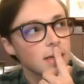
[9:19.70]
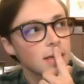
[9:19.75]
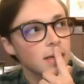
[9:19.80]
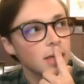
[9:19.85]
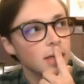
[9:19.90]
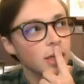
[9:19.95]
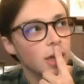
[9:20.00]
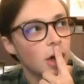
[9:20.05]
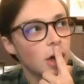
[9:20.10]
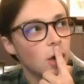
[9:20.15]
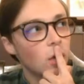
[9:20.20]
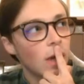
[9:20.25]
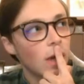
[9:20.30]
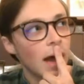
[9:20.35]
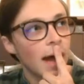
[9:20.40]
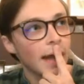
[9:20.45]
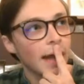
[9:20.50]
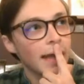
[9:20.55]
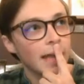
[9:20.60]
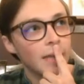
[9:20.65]

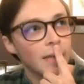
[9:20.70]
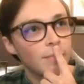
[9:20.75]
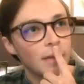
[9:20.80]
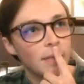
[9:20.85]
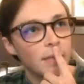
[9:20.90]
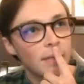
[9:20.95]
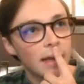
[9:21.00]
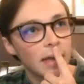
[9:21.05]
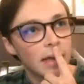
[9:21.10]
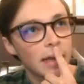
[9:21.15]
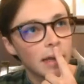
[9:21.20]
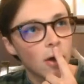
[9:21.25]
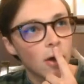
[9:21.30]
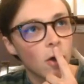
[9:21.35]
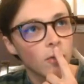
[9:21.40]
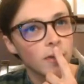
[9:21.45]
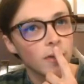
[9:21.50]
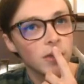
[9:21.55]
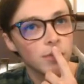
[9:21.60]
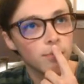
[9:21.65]
I had been making
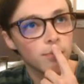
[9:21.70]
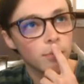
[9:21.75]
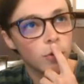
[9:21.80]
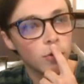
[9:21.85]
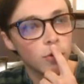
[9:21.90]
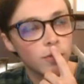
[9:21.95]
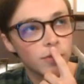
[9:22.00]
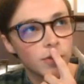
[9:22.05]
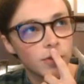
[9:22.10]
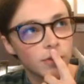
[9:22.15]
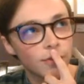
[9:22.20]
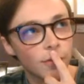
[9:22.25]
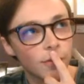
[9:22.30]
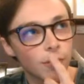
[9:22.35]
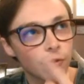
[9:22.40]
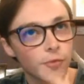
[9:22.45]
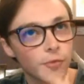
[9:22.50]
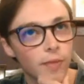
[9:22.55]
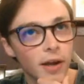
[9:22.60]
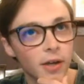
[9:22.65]
all these moves to
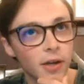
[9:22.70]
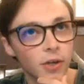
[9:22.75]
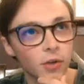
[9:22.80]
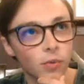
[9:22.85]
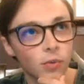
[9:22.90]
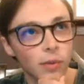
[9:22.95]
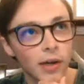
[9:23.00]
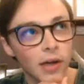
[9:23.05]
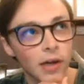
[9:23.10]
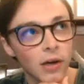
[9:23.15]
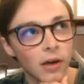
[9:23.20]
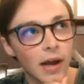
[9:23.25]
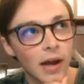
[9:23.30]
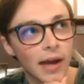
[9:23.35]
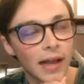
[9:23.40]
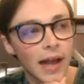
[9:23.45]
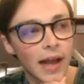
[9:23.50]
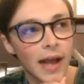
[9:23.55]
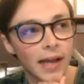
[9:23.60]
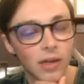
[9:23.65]
further my career.
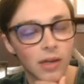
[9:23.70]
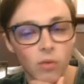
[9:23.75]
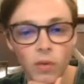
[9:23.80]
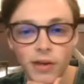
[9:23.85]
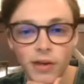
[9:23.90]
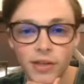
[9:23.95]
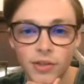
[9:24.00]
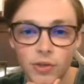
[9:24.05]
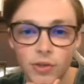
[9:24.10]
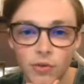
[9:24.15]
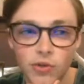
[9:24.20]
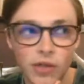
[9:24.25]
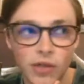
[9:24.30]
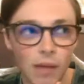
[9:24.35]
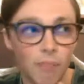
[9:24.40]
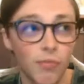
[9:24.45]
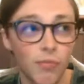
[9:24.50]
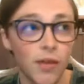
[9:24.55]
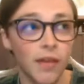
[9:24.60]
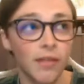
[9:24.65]
I kind of want to do
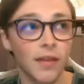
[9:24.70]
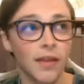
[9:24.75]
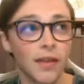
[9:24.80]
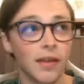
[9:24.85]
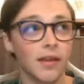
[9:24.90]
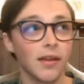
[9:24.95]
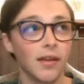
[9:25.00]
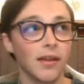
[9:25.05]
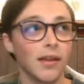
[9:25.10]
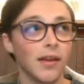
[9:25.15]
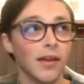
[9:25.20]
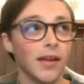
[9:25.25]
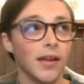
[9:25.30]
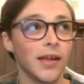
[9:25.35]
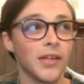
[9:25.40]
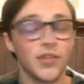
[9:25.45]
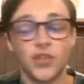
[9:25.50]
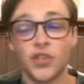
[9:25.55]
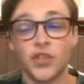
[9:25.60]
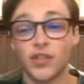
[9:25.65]
something that
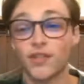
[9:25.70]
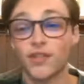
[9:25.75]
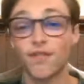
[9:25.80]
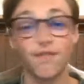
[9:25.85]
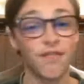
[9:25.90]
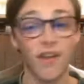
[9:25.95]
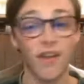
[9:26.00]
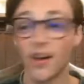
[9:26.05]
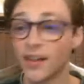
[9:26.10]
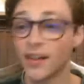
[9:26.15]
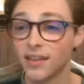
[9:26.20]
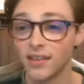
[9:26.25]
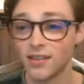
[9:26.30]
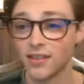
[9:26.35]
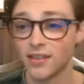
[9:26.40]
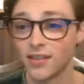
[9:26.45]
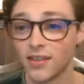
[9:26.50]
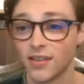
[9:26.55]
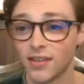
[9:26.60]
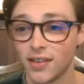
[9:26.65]
is just
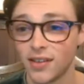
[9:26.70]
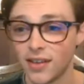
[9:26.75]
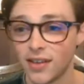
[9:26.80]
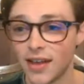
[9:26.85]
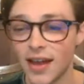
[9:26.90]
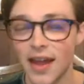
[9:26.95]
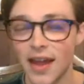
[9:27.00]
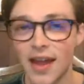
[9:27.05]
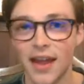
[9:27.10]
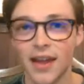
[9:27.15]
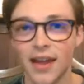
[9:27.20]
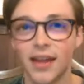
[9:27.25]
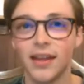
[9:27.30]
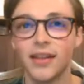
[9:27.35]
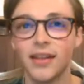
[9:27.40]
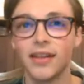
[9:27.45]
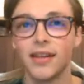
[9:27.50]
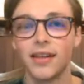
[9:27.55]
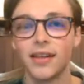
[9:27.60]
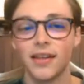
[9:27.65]
fun
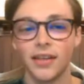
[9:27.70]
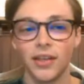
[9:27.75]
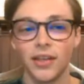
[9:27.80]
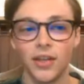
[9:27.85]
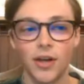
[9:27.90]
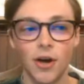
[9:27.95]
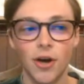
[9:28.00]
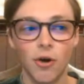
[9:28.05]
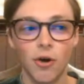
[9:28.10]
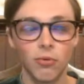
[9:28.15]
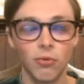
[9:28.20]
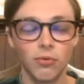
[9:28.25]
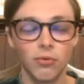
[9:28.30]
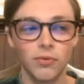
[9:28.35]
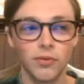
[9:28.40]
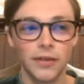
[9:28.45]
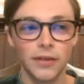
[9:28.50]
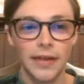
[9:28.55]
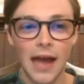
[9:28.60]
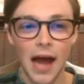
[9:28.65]
and,
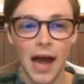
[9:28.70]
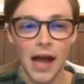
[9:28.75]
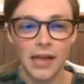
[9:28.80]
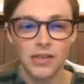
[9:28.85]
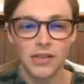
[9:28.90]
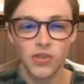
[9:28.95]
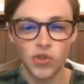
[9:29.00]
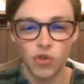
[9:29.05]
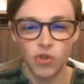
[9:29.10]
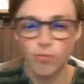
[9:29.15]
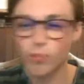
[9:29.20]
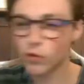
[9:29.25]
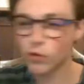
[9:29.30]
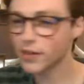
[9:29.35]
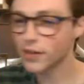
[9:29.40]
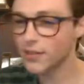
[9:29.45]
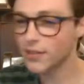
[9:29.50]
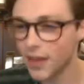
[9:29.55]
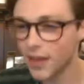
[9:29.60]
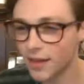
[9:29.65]
not super
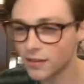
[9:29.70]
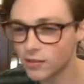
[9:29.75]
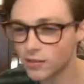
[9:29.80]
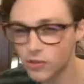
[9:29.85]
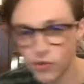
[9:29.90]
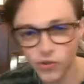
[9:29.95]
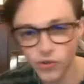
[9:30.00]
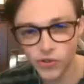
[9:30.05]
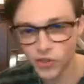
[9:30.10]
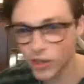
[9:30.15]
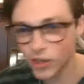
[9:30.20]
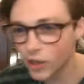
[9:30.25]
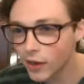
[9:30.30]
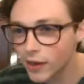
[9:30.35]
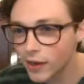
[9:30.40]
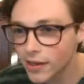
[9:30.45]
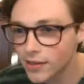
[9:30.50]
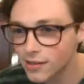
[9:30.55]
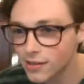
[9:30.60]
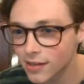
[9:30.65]
intense or
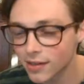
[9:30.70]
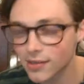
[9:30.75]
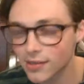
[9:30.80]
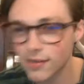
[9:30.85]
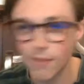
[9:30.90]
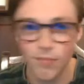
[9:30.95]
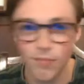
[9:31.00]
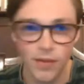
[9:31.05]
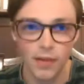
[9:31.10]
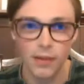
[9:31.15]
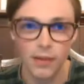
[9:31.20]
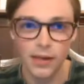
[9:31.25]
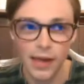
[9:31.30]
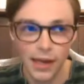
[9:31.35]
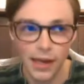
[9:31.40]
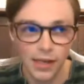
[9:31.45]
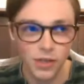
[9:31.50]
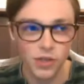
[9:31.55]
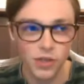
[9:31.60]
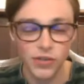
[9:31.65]
serious, like something that
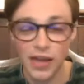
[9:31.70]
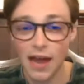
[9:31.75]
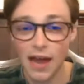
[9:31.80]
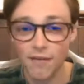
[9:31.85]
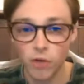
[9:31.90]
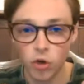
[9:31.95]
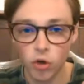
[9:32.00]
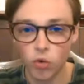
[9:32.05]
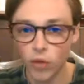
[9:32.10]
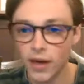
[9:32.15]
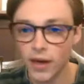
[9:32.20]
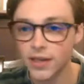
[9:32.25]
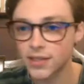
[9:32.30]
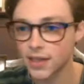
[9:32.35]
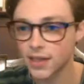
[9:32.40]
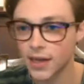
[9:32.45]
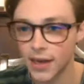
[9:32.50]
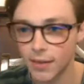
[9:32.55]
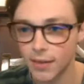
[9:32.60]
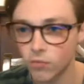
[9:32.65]
I can just have a great
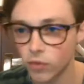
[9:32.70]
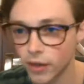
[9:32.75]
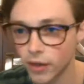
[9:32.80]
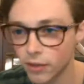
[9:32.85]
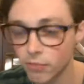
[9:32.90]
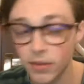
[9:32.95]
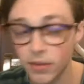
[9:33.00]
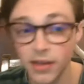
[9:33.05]
time with.